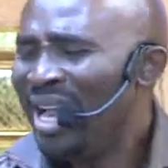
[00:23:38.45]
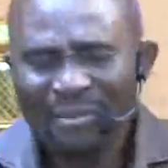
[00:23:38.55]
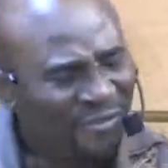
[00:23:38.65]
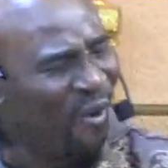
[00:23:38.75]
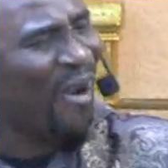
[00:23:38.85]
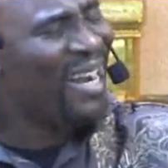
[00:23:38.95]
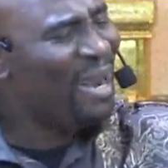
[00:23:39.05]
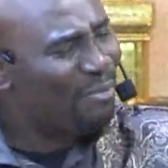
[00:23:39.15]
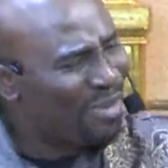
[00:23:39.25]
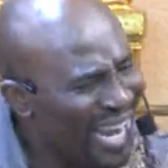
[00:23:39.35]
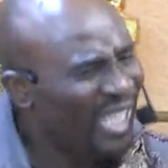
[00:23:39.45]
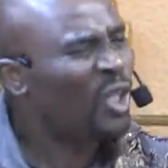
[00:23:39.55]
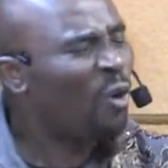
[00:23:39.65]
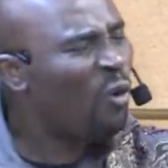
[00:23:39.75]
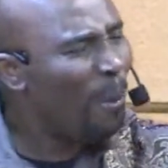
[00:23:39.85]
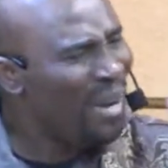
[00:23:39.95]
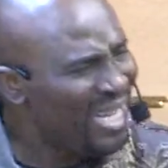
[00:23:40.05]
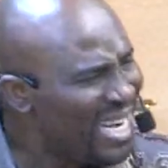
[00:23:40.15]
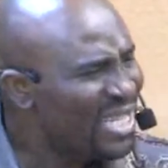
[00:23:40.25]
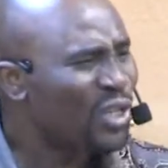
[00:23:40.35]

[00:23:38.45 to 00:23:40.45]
For in the place of obedience,